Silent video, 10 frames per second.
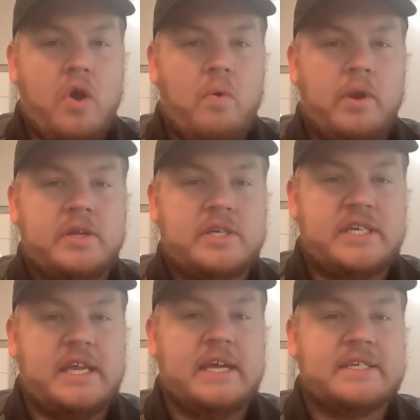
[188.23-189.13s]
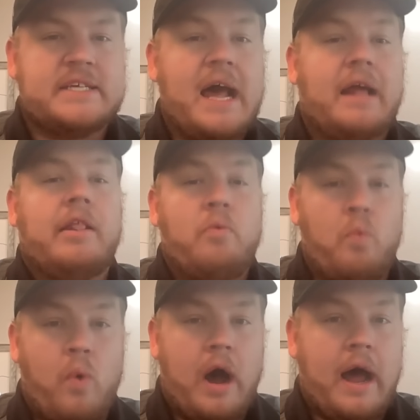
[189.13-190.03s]
where you see exactly
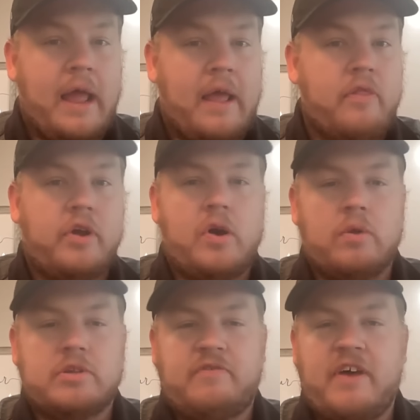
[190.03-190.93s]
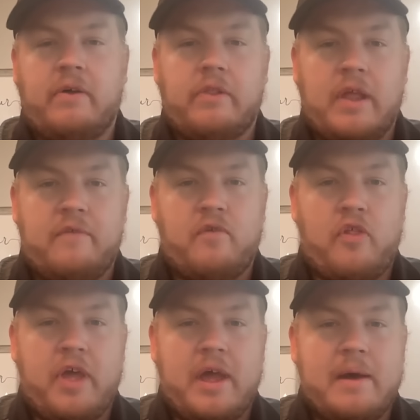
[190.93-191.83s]
why the Colts fell in love
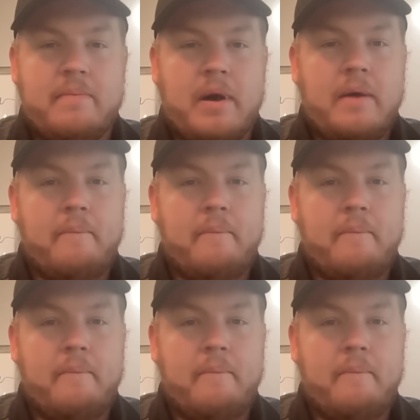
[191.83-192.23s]
with him